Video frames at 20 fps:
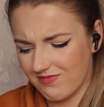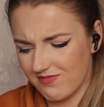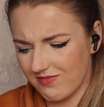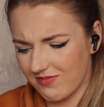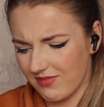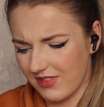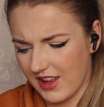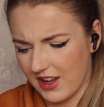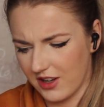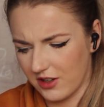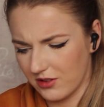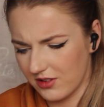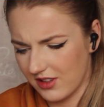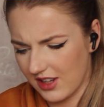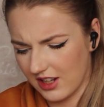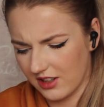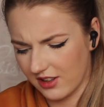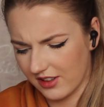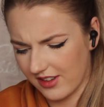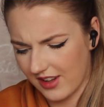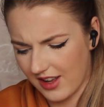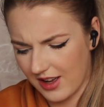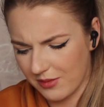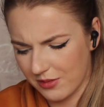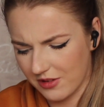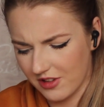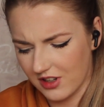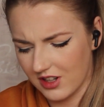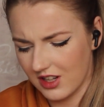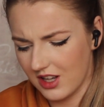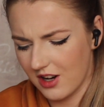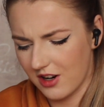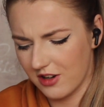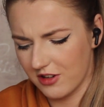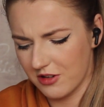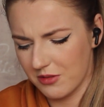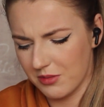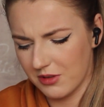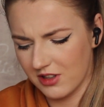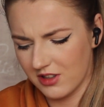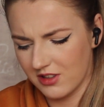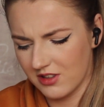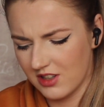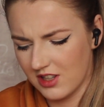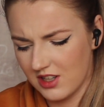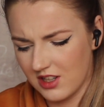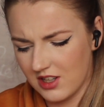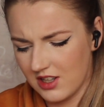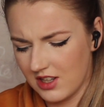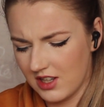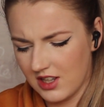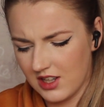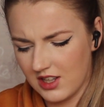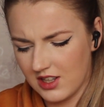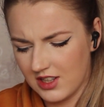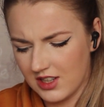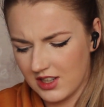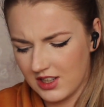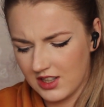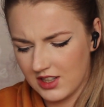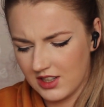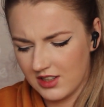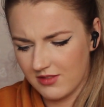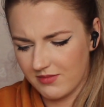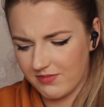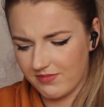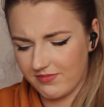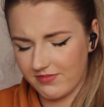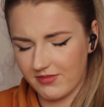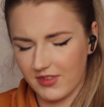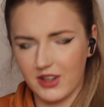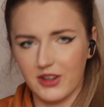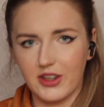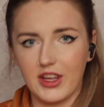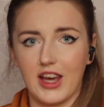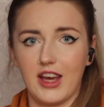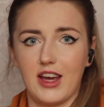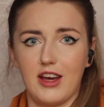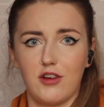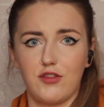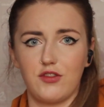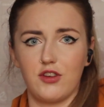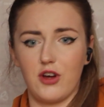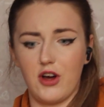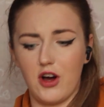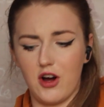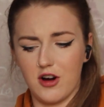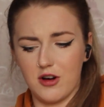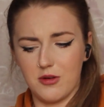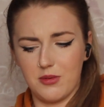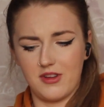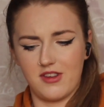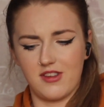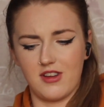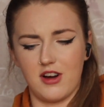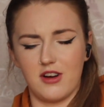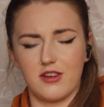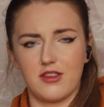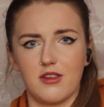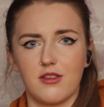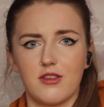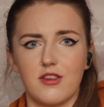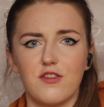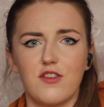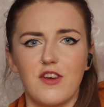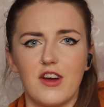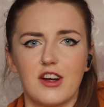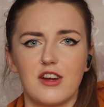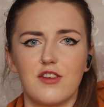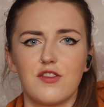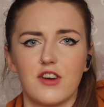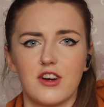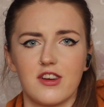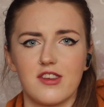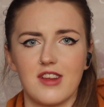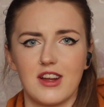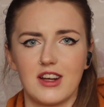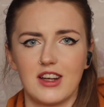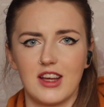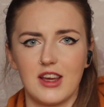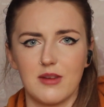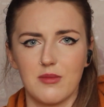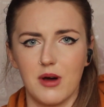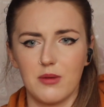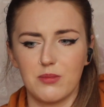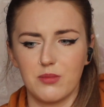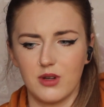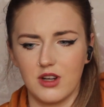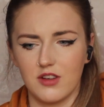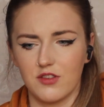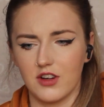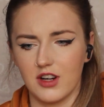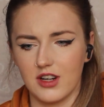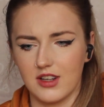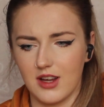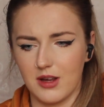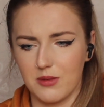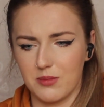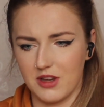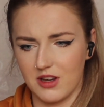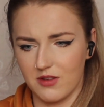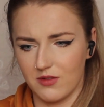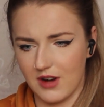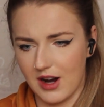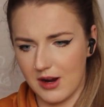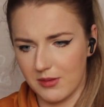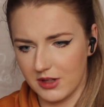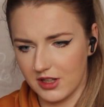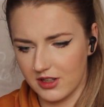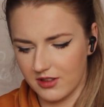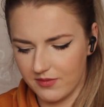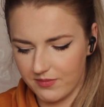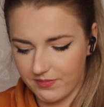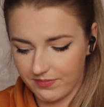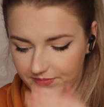No, that looks absolutely horrible. Okay, off to a horrible start. That was the very first thing that came up whenever I typed in rabbit.